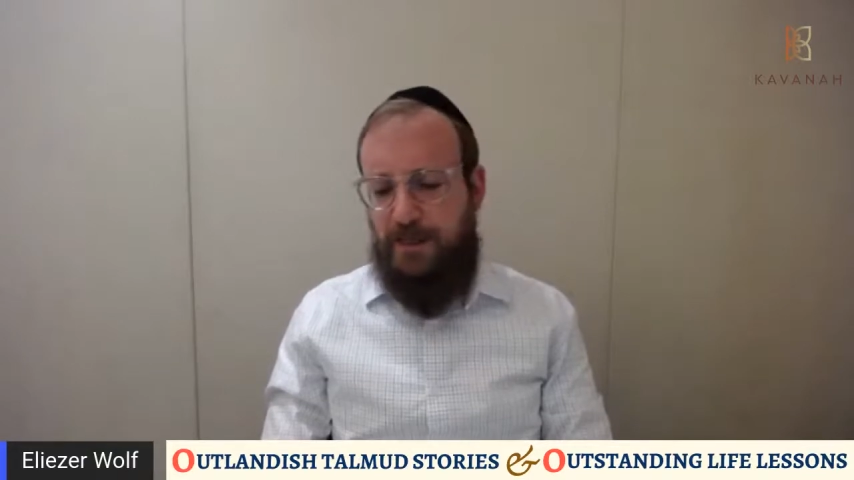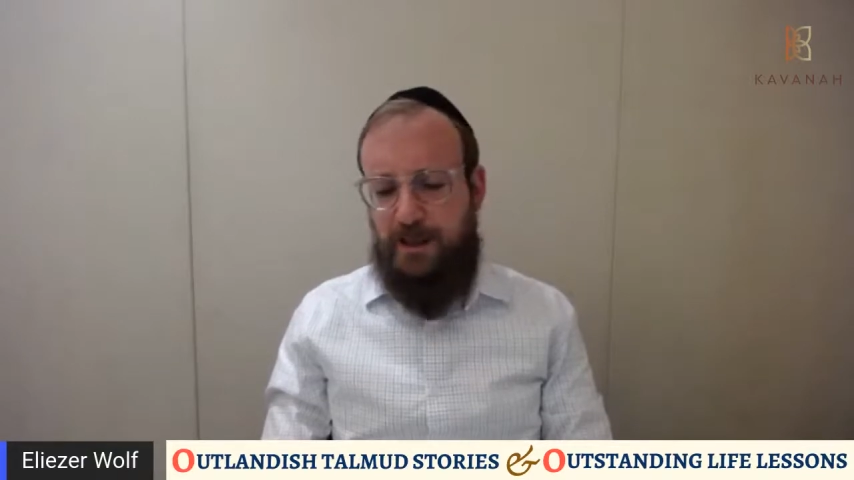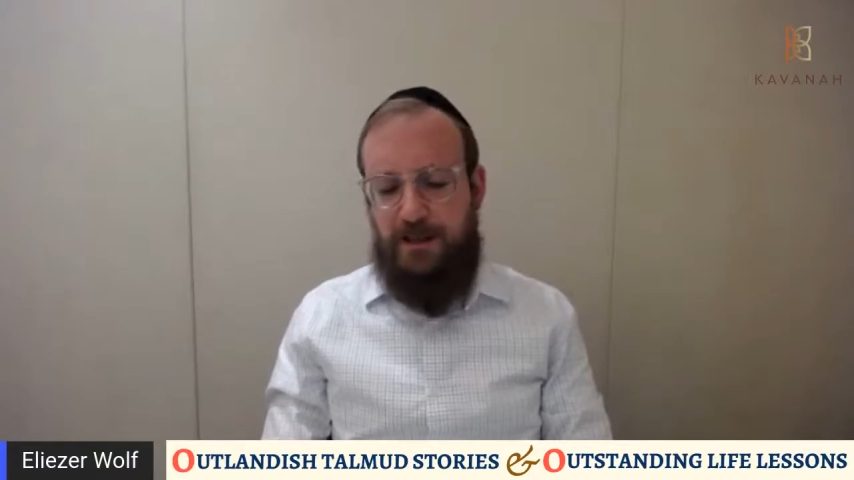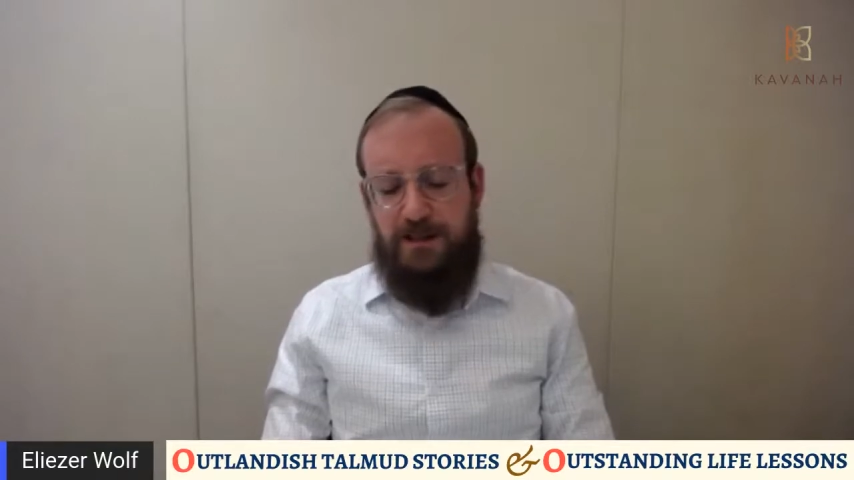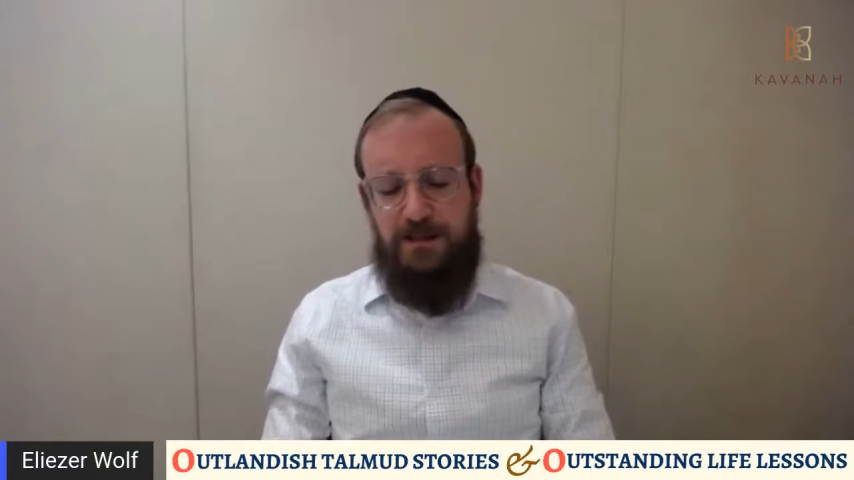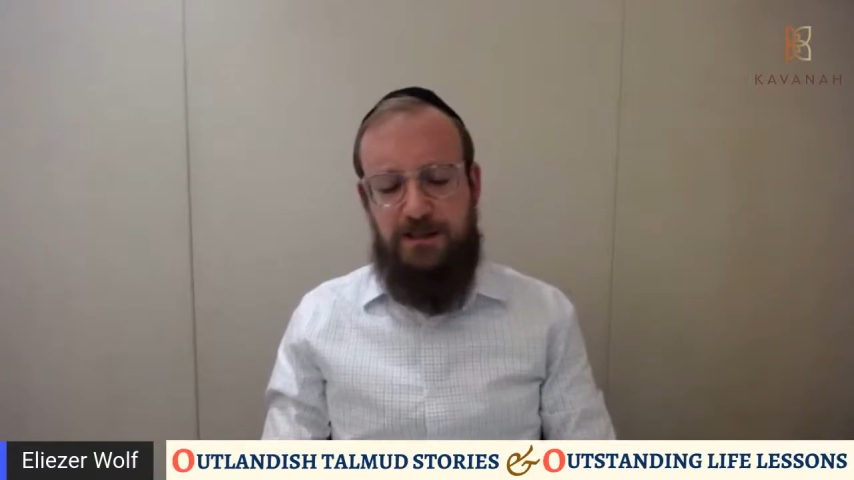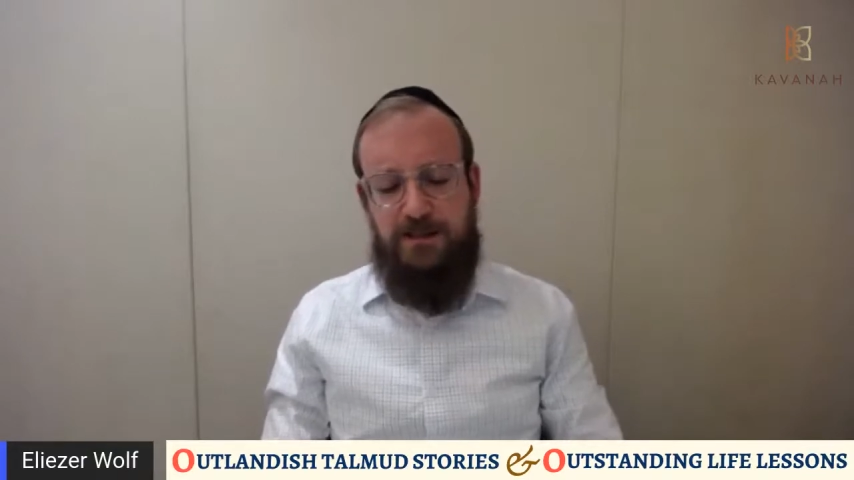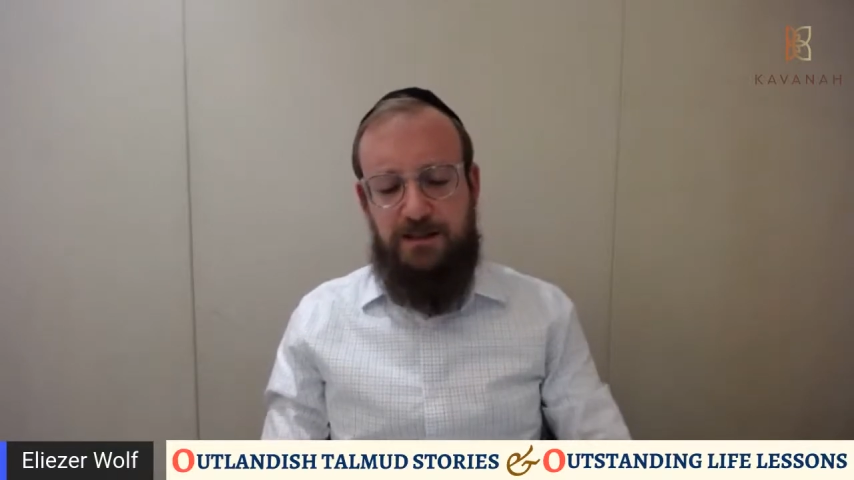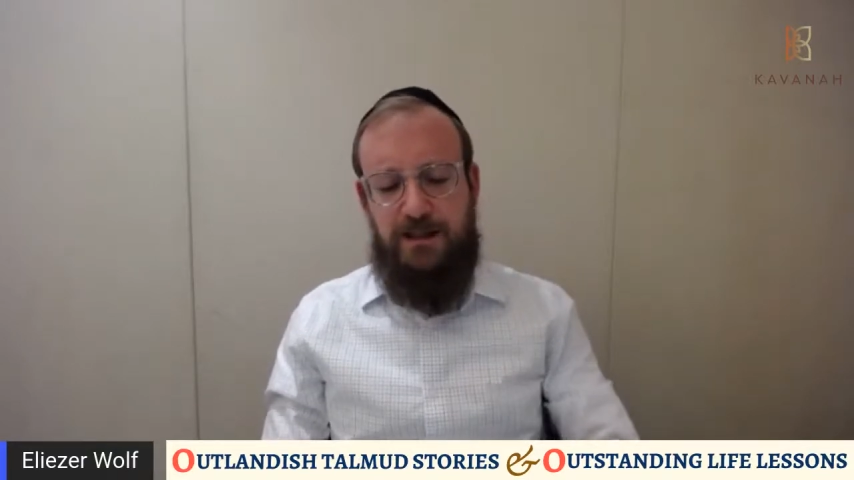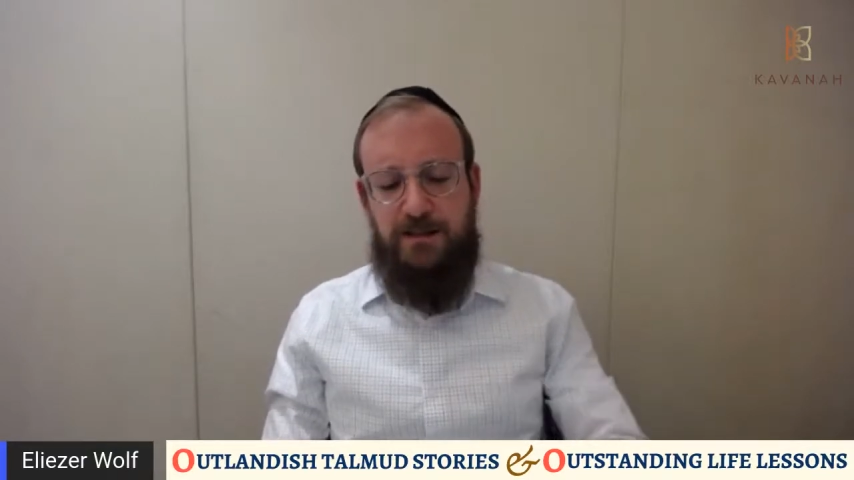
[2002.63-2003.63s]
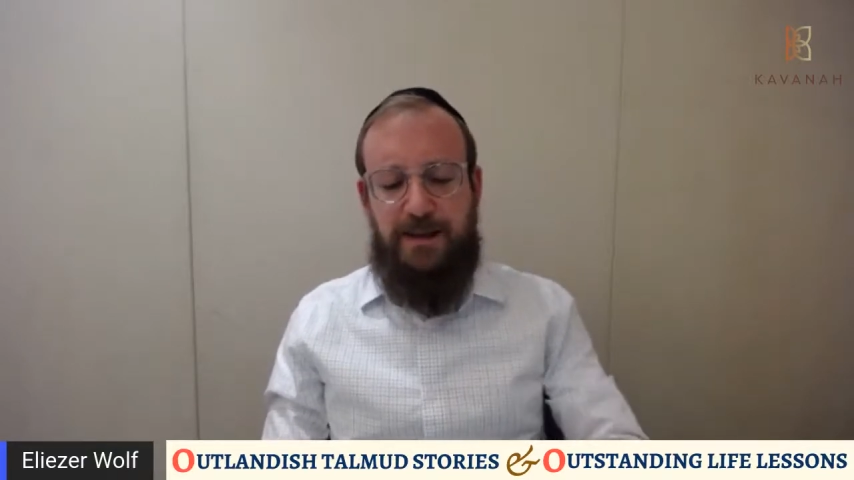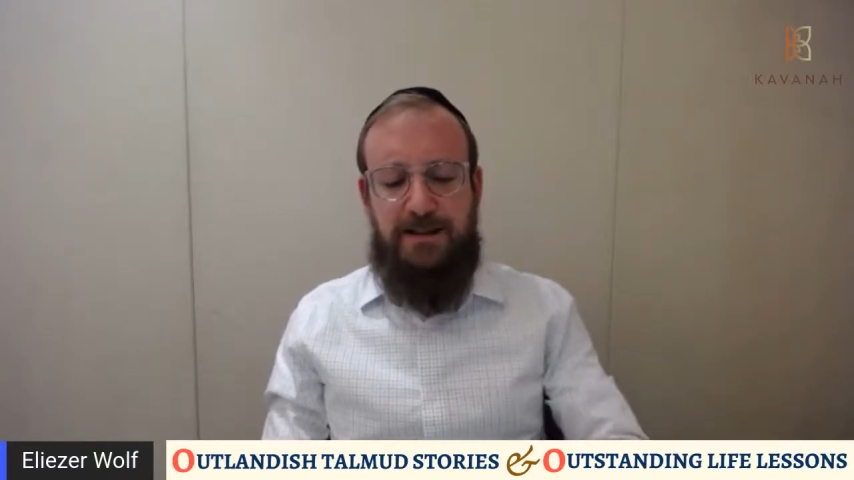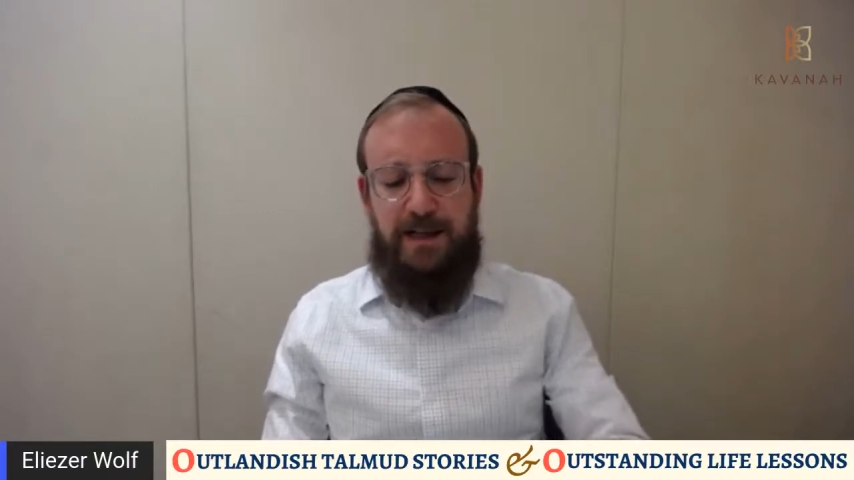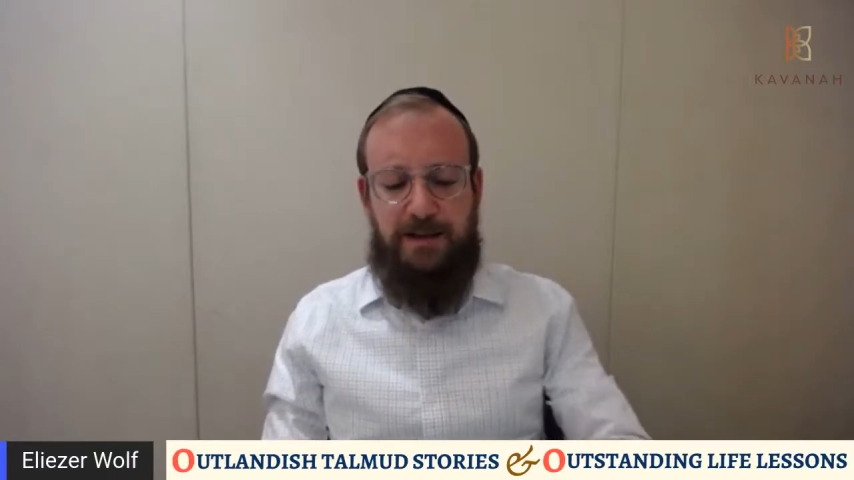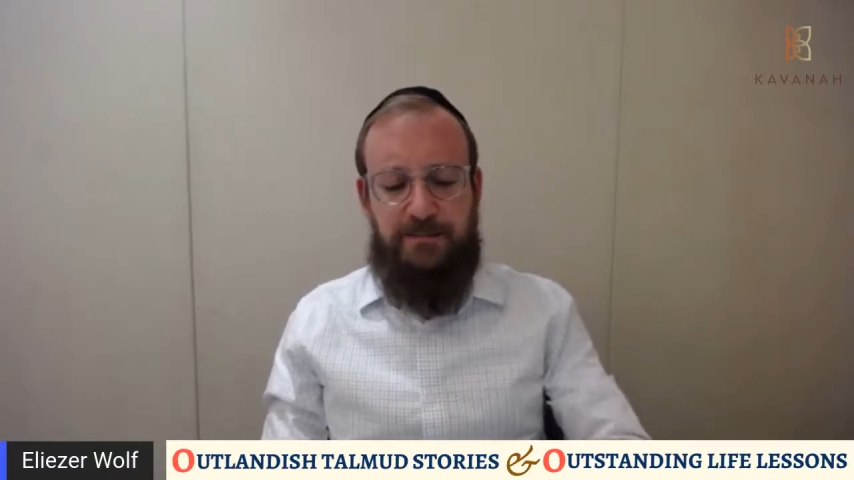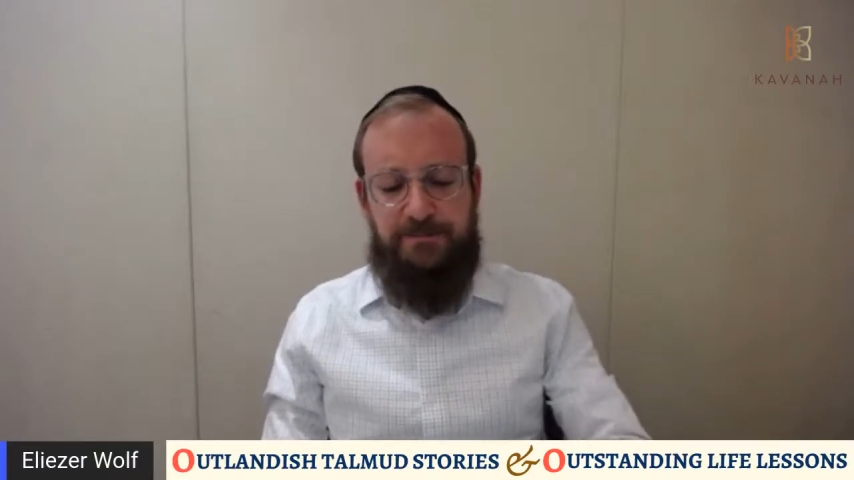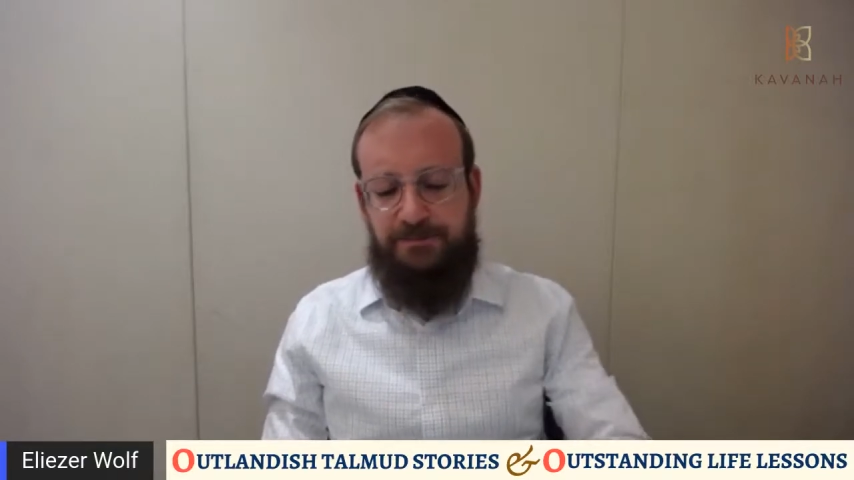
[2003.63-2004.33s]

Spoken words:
is in Beitar.